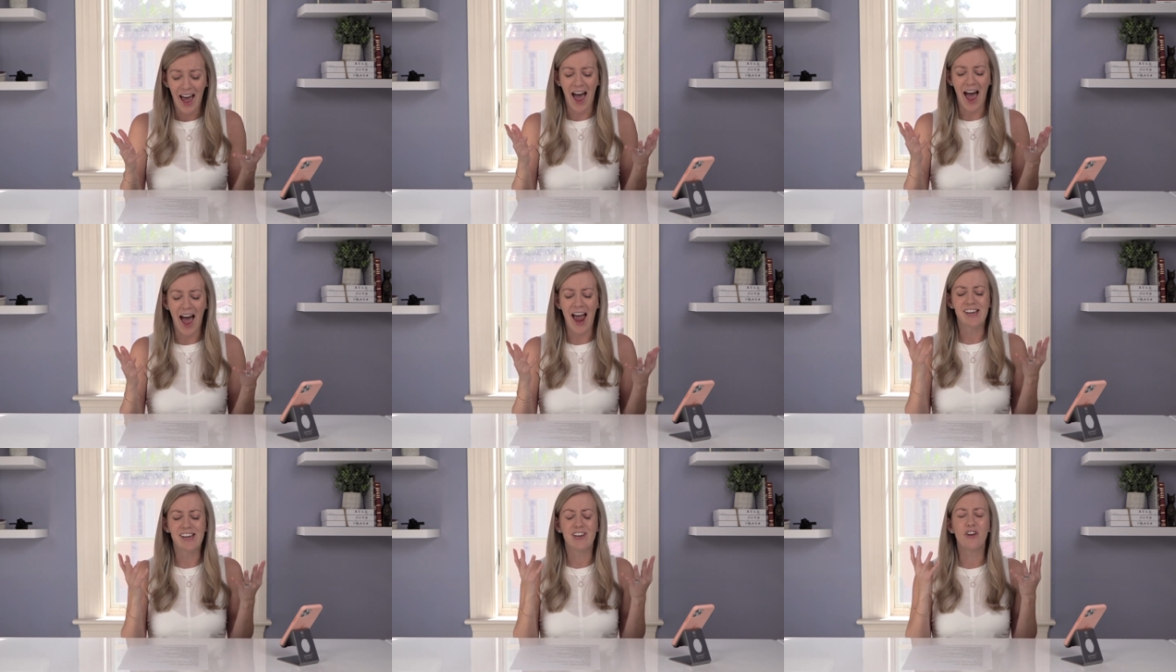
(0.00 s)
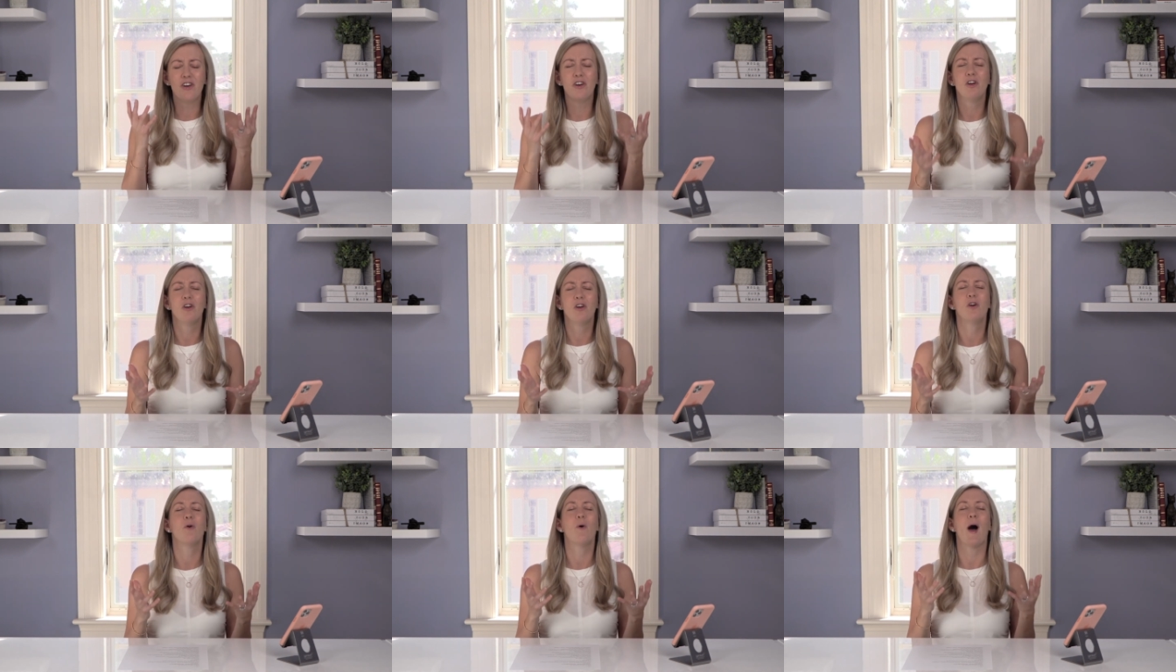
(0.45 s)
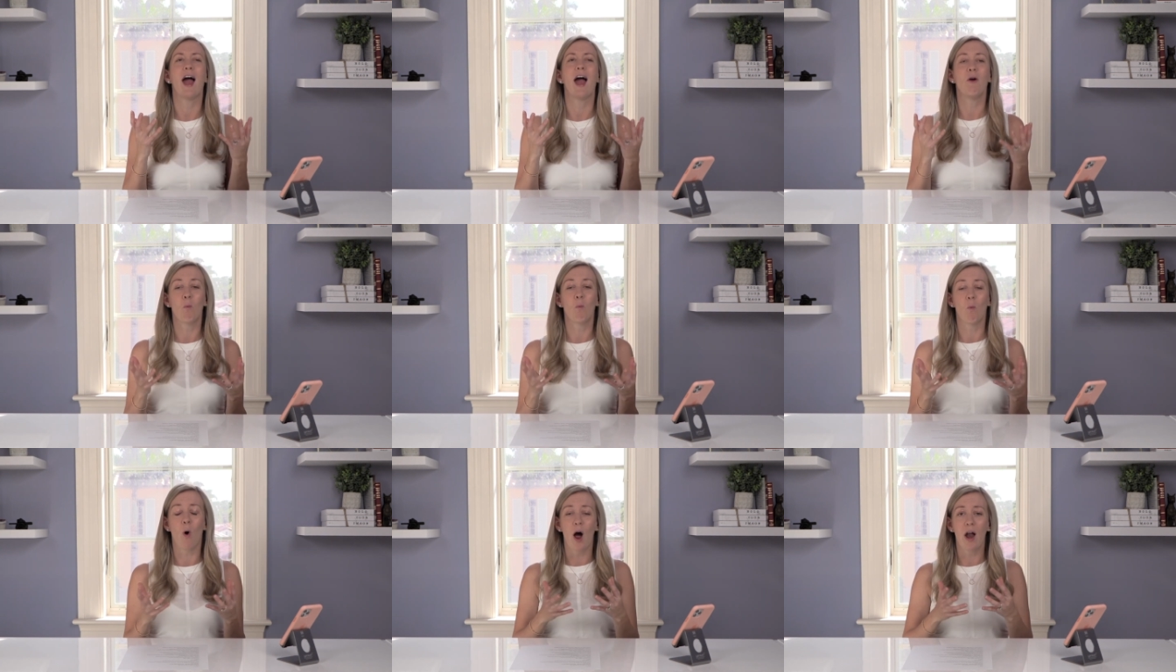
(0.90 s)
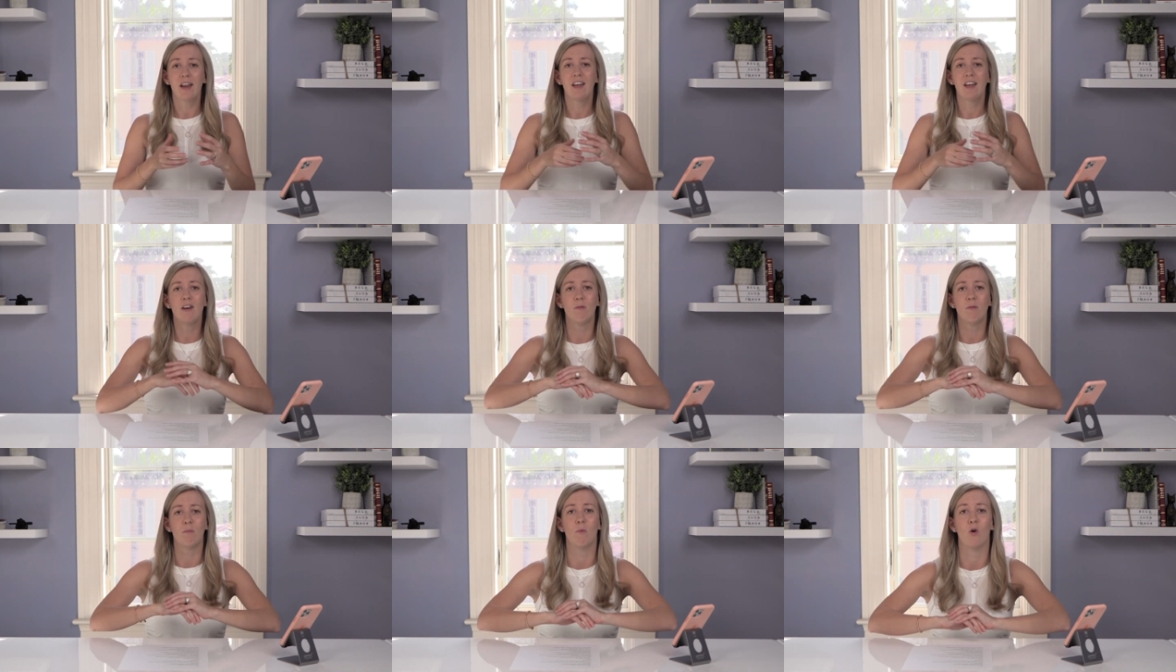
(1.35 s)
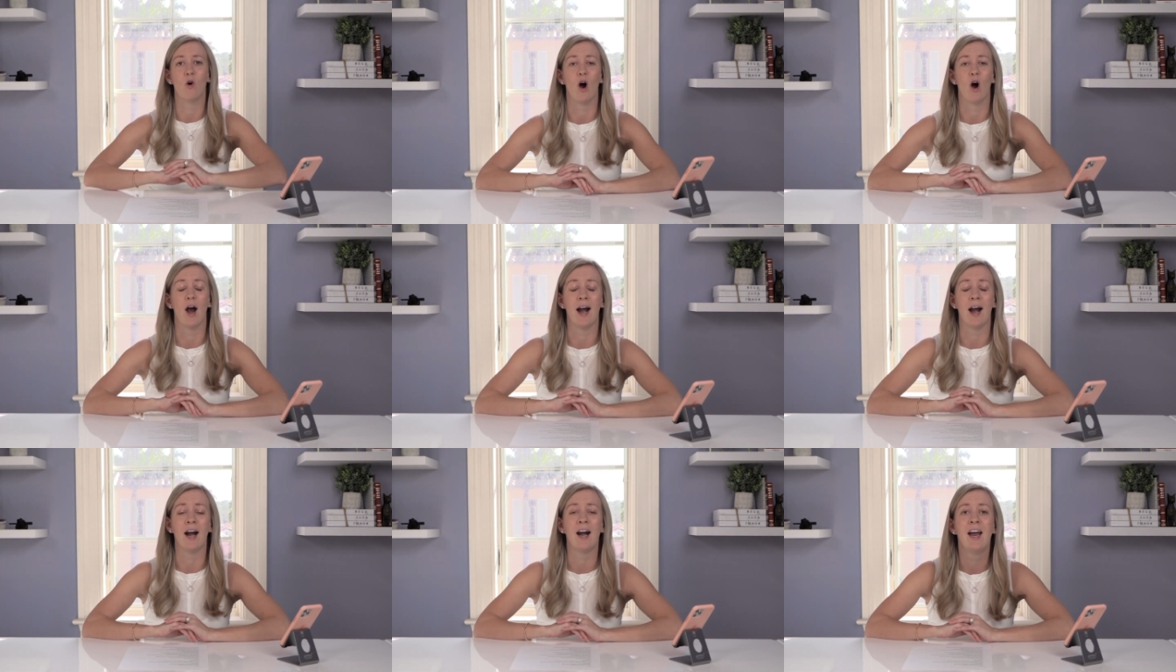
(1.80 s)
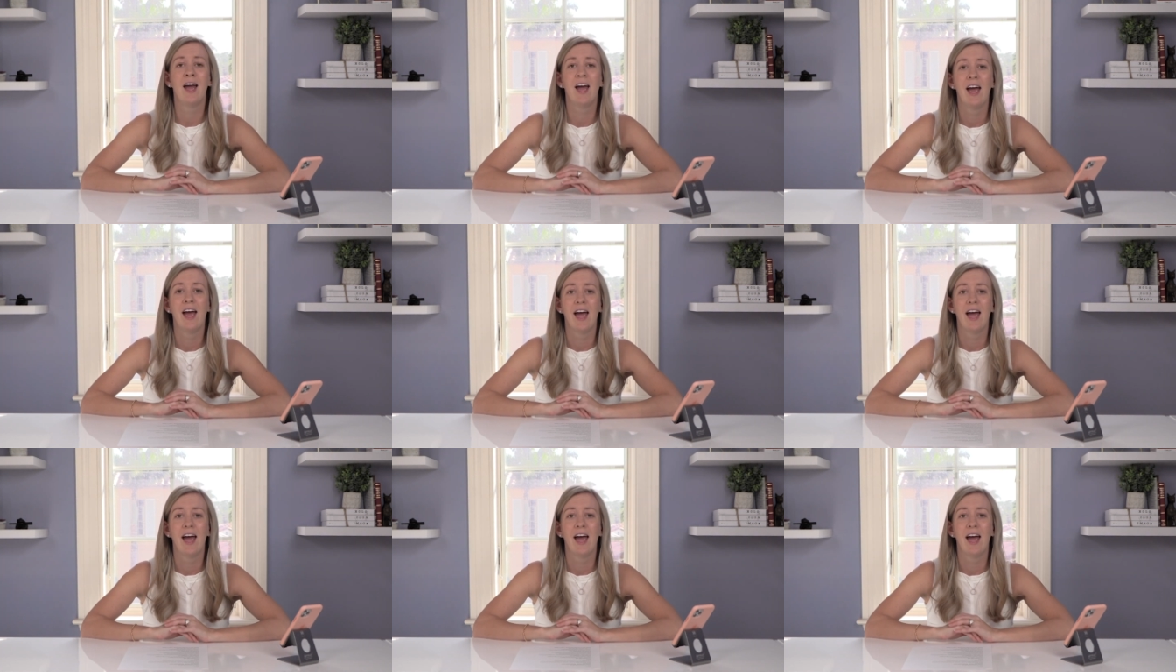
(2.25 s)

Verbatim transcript: I knew I wanted more,